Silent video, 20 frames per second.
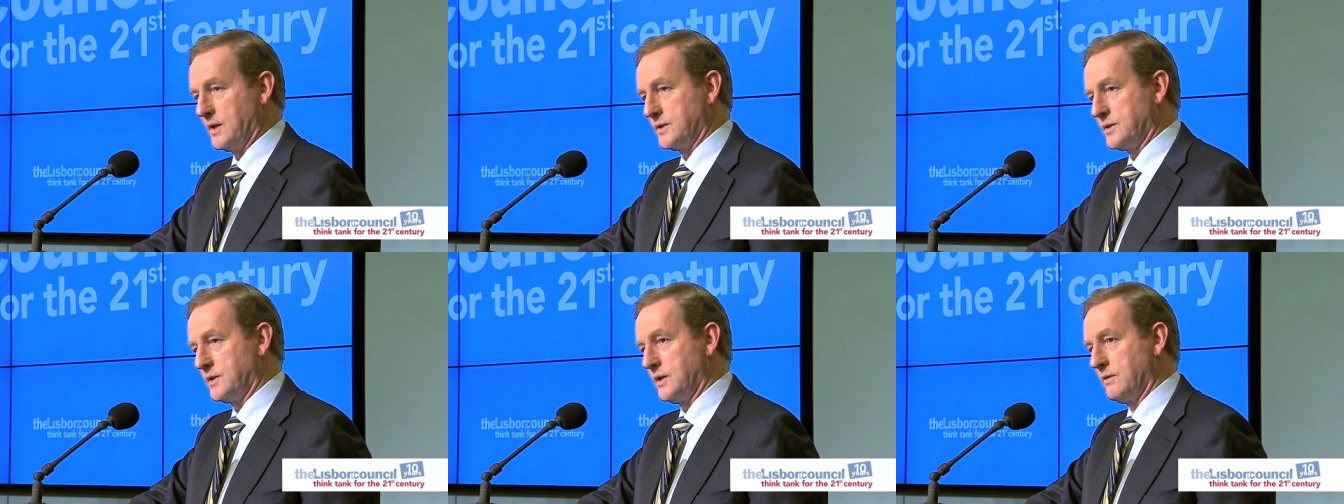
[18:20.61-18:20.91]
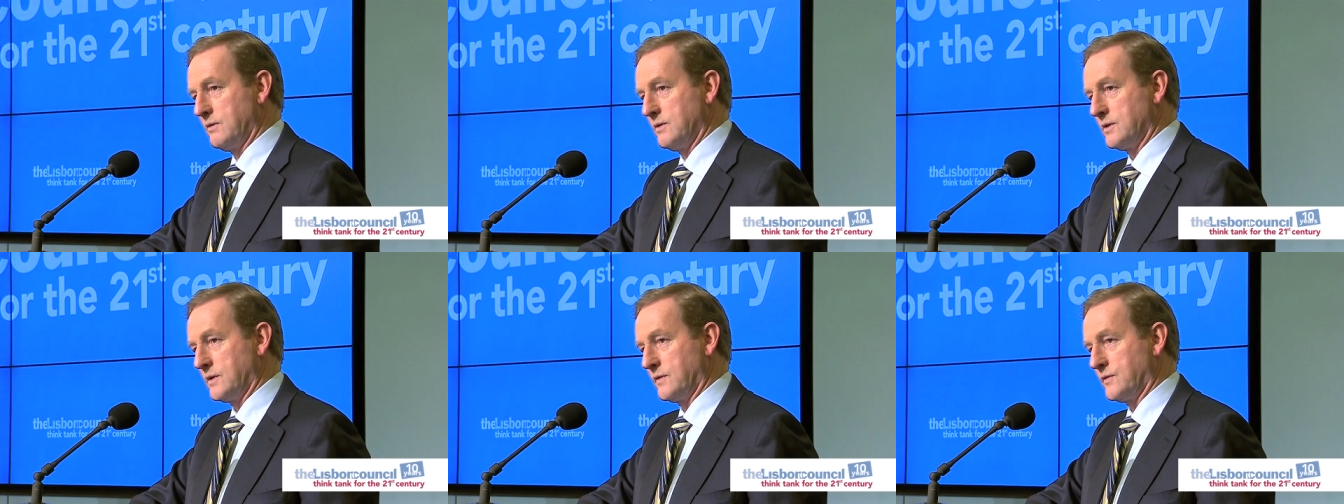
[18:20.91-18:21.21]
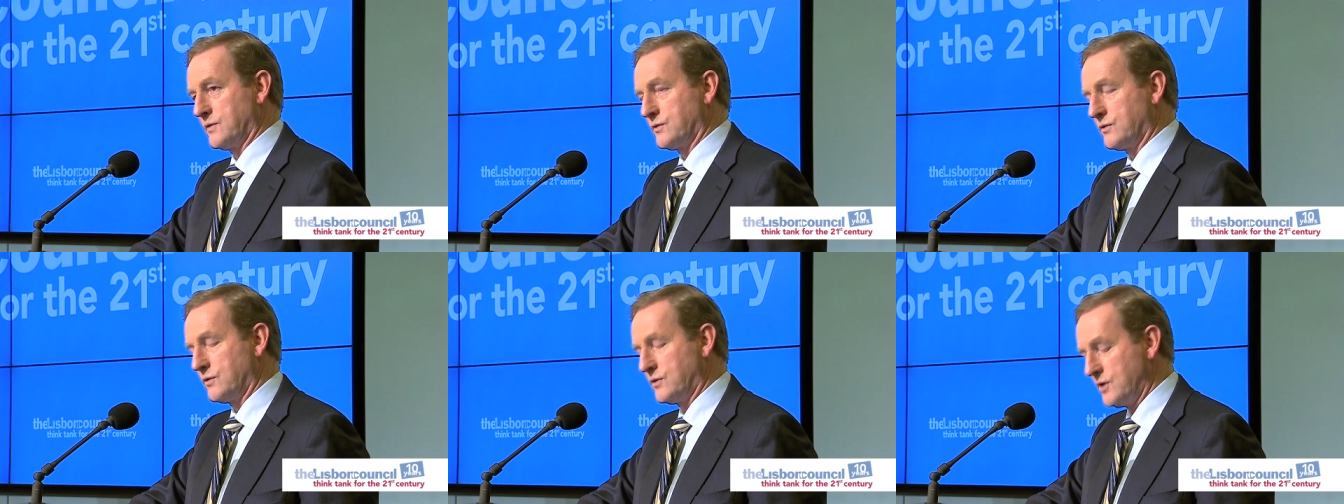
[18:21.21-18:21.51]
a series of
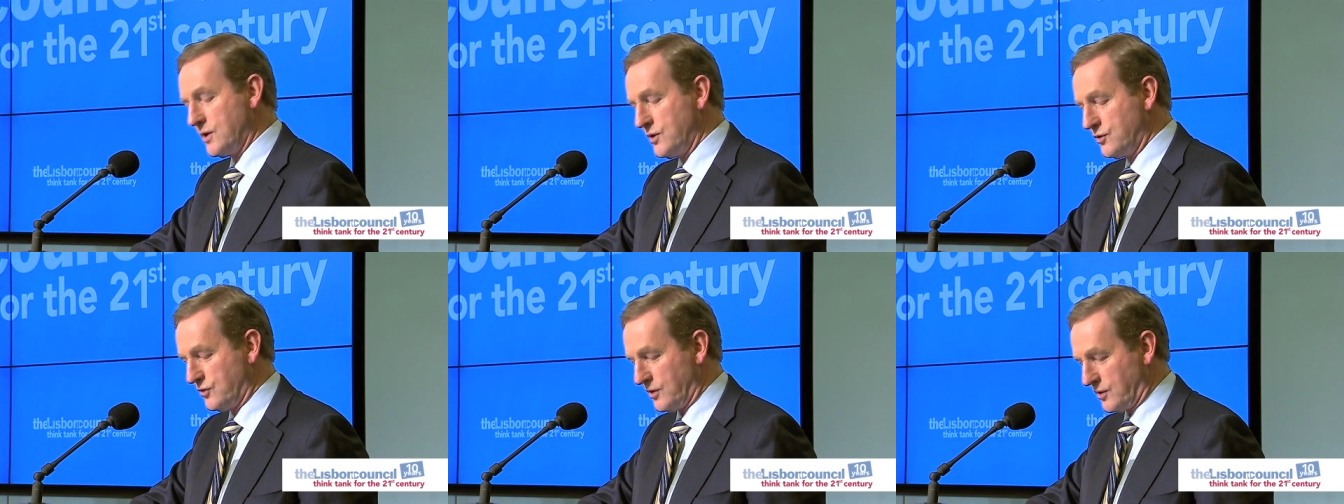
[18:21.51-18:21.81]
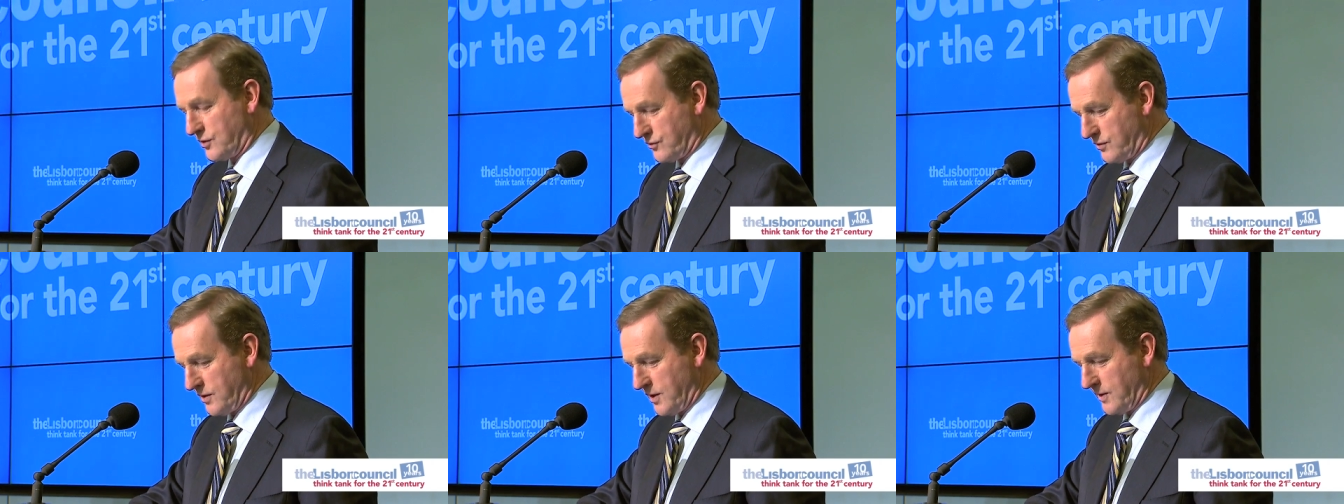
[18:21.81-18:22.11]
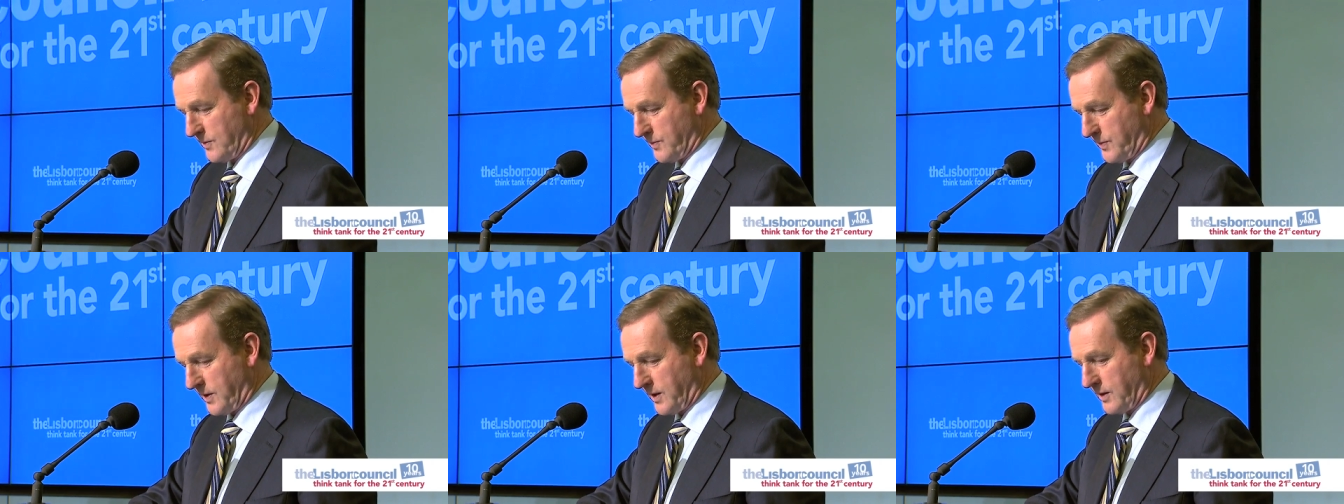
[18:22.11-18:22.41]
strategic
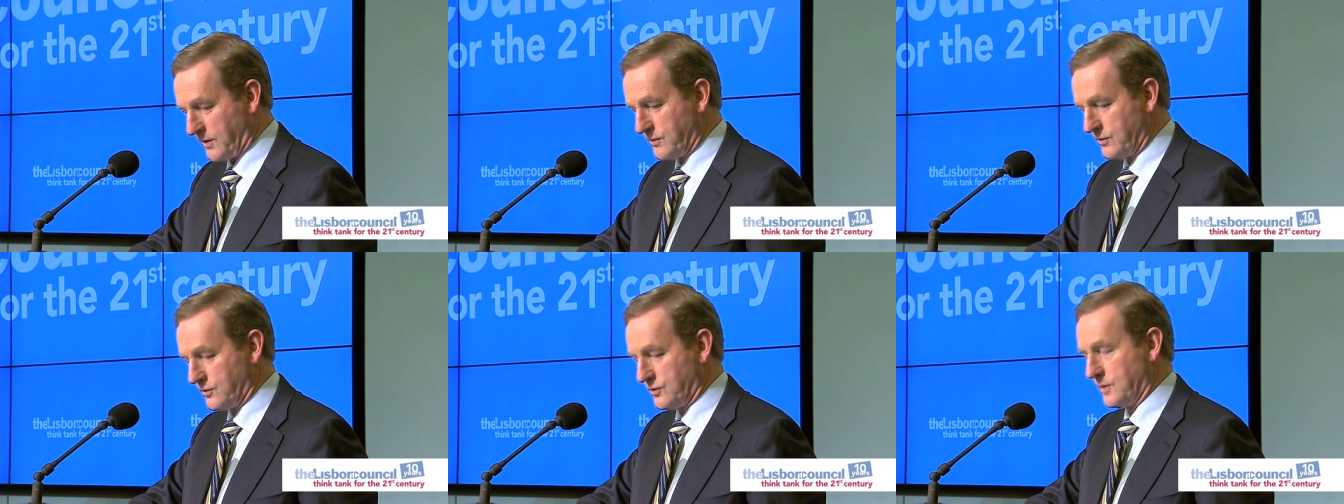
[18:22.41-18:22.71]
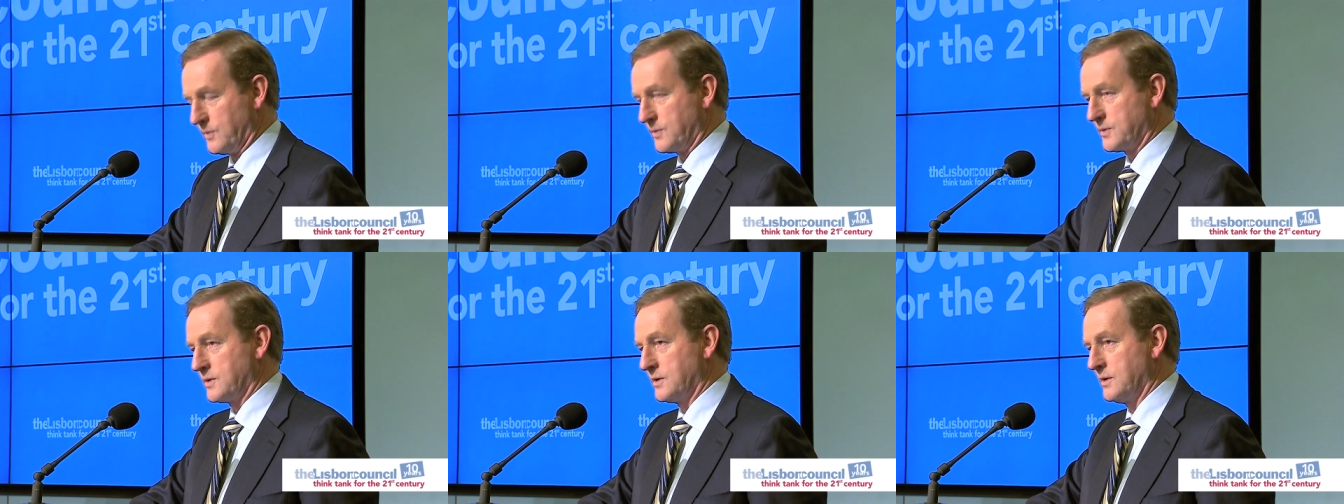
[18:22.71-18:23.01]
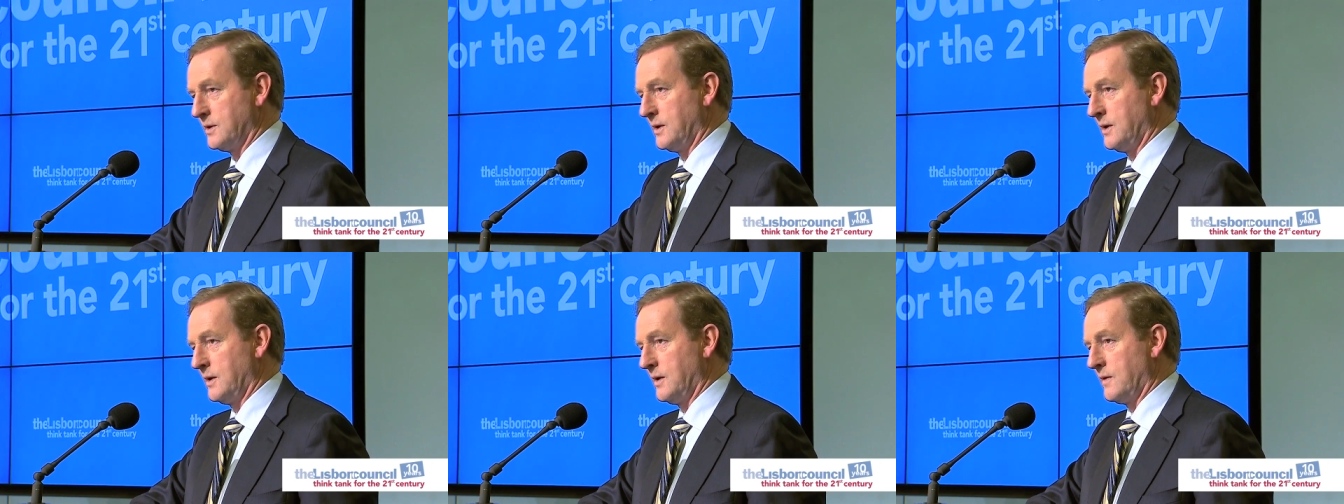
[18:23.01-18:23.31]
trade partnerships
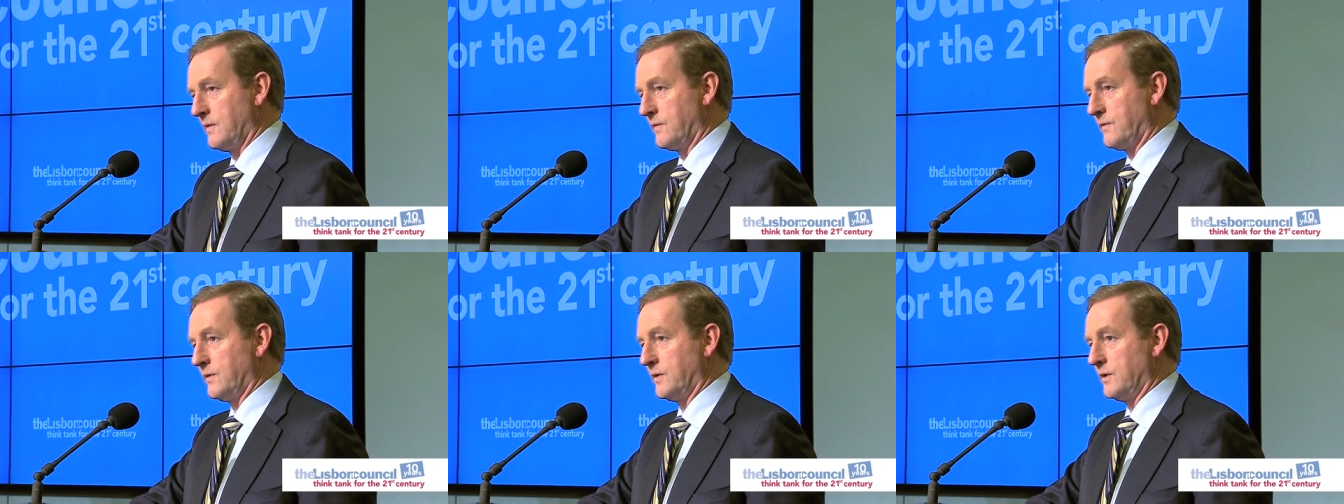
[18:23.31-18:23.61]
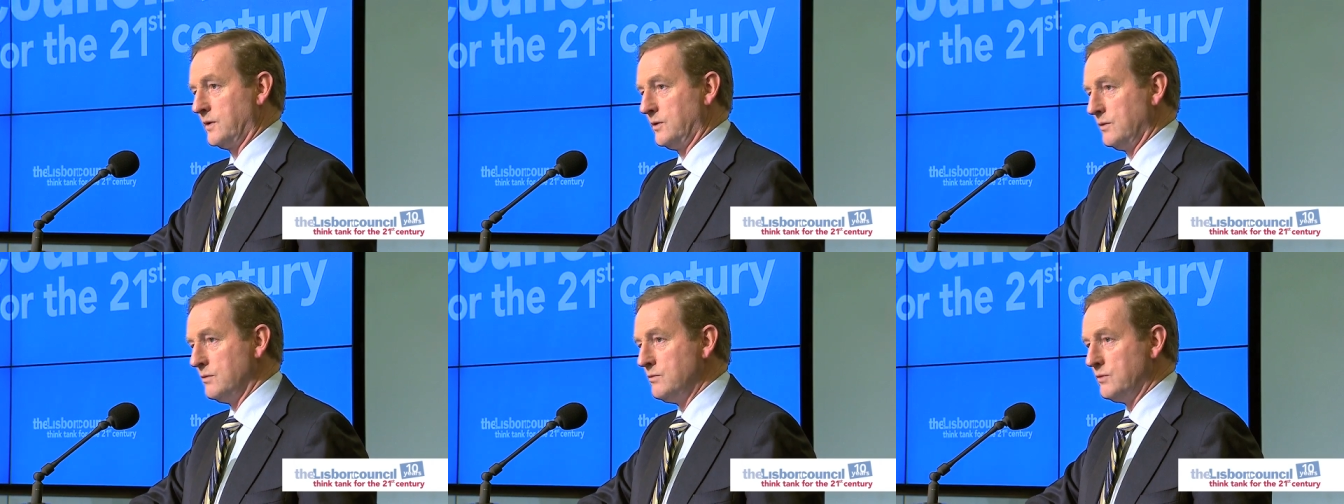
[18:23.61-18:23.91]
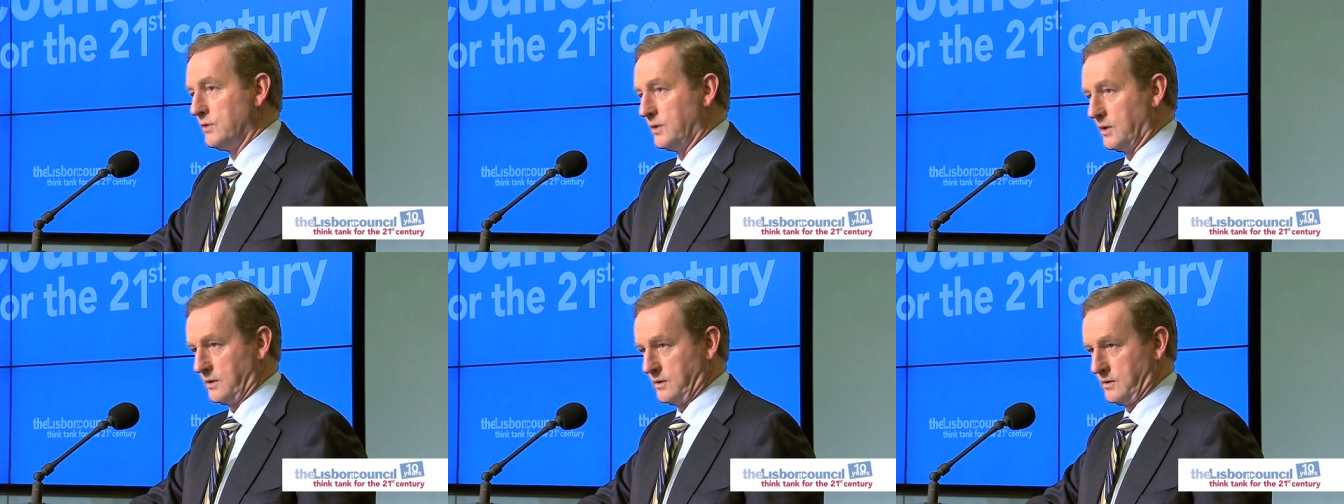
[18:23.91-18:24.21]
for the
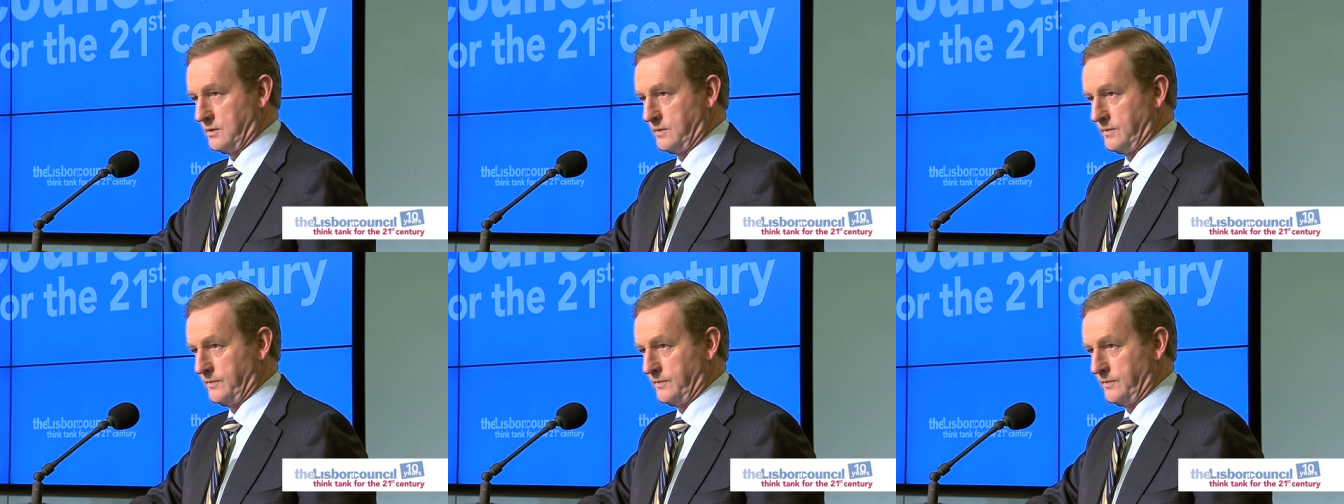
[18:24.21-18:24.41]
Union